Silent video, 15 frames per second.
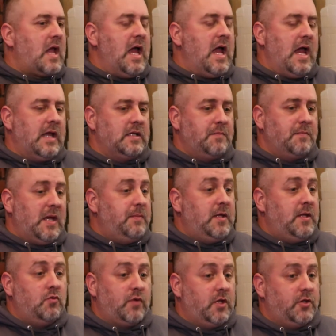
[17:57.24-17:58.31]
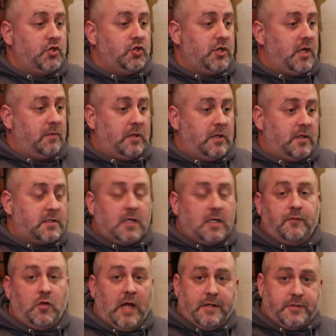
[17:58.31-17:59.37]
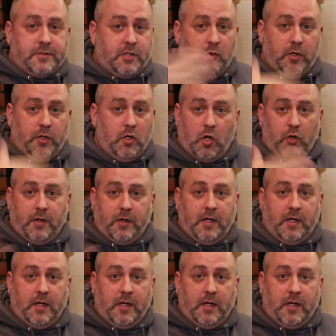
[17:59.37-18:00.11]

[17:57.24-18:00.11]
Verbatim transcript: And maybe Realogy, I mean, listen, if you guys do it, you heard it